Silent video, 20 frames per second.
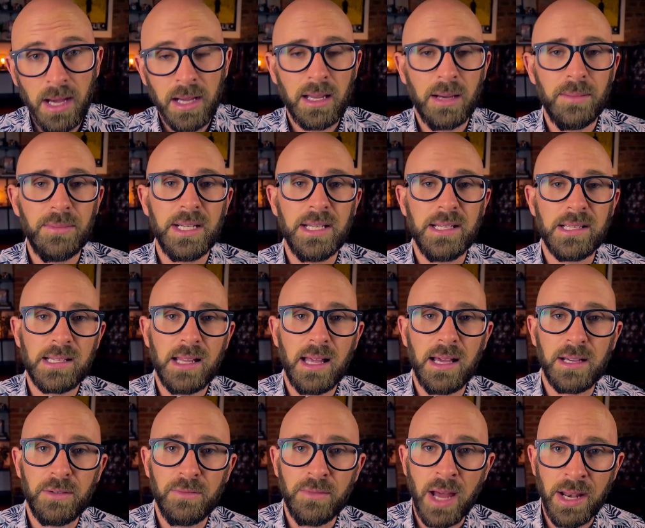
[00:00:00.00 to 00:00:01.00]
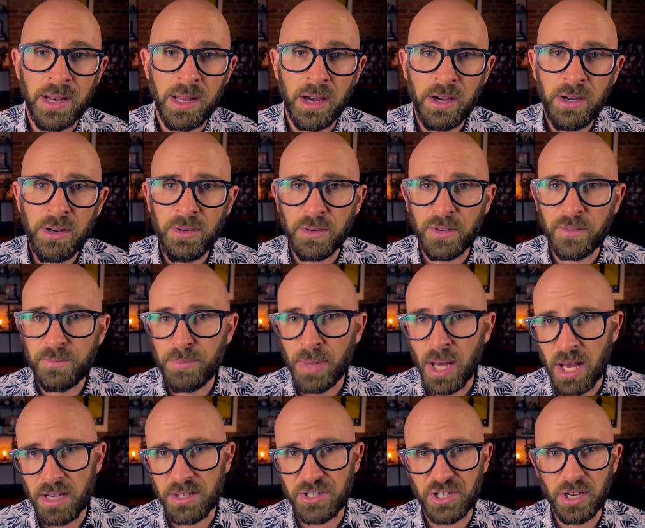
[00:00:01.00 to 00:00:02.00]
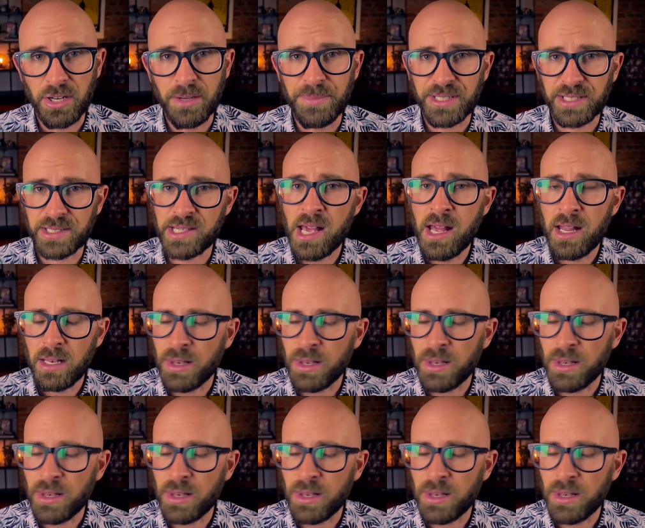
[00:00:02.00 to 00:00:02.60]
Companies like Renault of Peugeot build